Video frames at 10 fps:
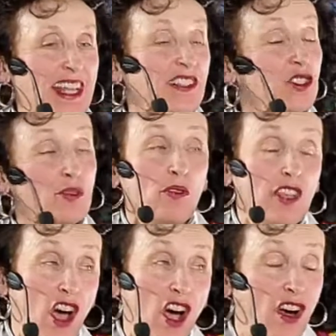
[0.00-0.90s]
the arts,
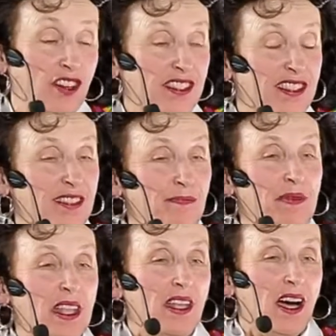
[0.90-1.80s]

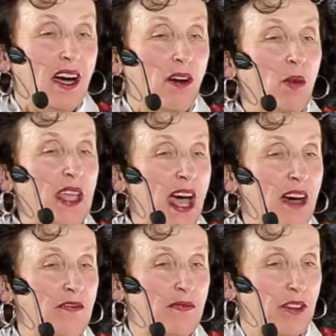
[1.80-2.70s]
we have
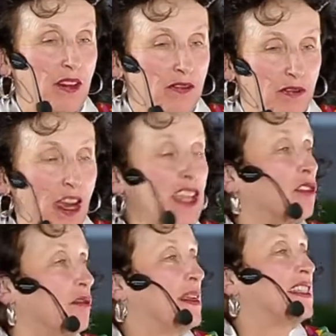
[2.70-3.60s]
regular meetings
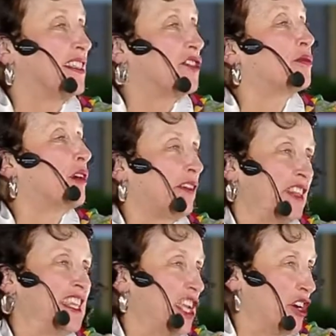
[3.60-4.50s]
throughout the year.
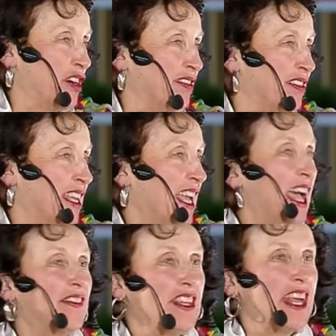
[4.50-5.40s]
And the next
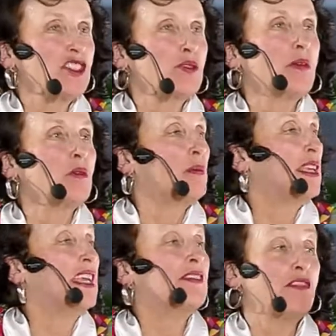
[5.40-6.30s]
one will be in
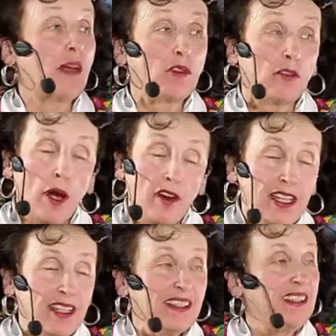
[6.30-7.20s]
February,
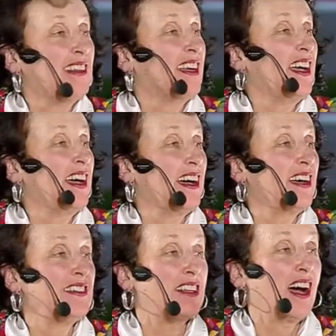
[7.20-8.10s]
and I
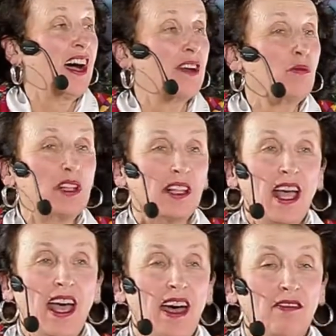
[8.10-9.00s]
will have
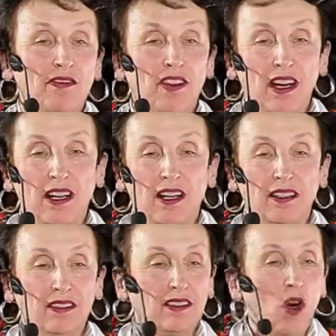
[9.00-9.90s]

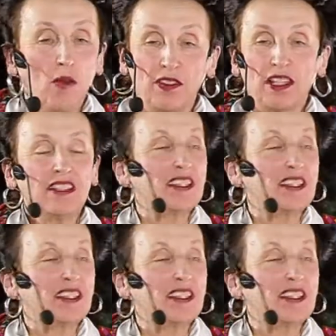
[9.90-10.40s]
hopefully several